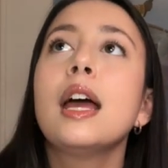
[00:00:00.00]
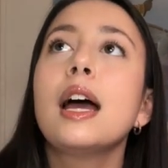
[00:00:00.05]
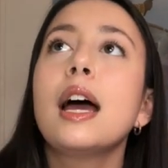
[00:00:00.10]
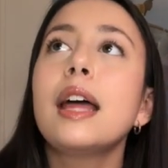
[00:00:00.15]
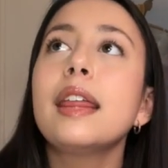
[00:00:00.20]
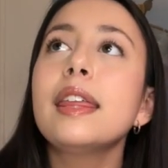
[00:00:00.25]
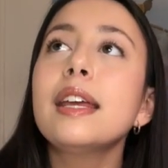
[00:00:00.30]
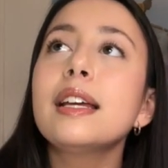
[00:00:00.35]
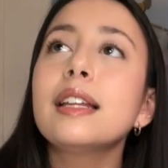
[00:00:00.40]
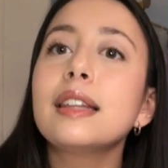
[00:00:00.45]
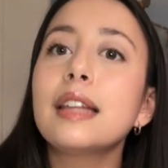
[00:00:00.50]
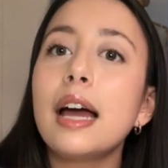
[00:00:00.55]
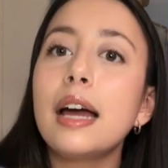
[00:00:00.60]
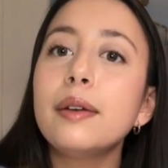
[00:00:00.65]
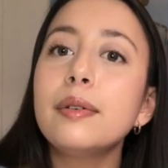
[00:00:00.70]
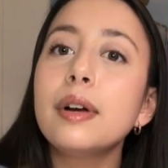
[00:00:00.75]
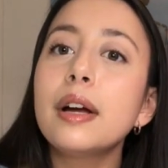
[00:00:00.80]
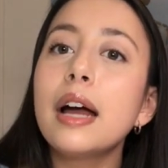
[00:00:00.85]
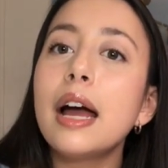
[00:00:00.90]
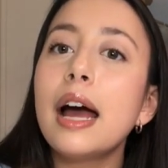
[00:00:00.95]
I think
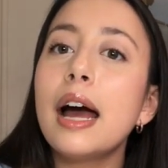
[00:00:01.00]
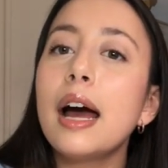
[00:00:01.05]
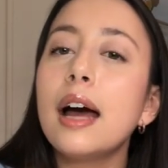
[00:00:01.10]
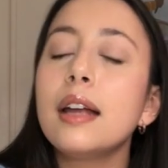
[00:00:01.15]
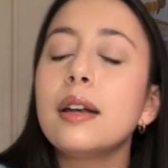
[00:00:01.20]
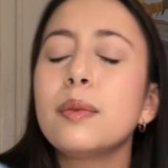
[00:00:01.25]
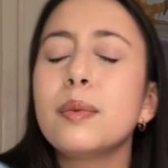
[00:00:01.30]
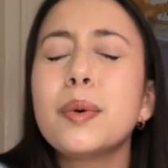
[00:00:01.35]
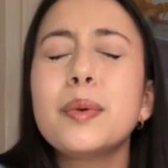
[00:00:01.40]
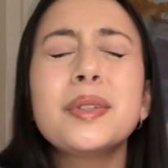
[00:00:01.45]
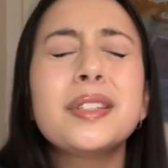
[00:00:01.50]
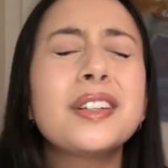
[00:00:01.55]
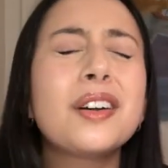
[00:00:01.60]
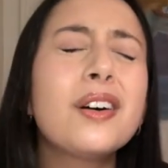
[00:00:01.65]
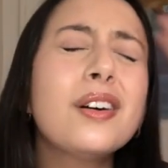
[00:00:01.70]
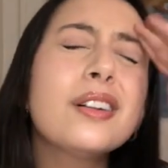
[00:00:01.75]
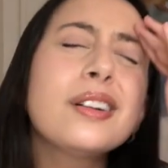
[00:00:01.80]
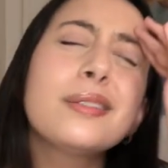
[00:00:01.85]
Lyra had, what was it called?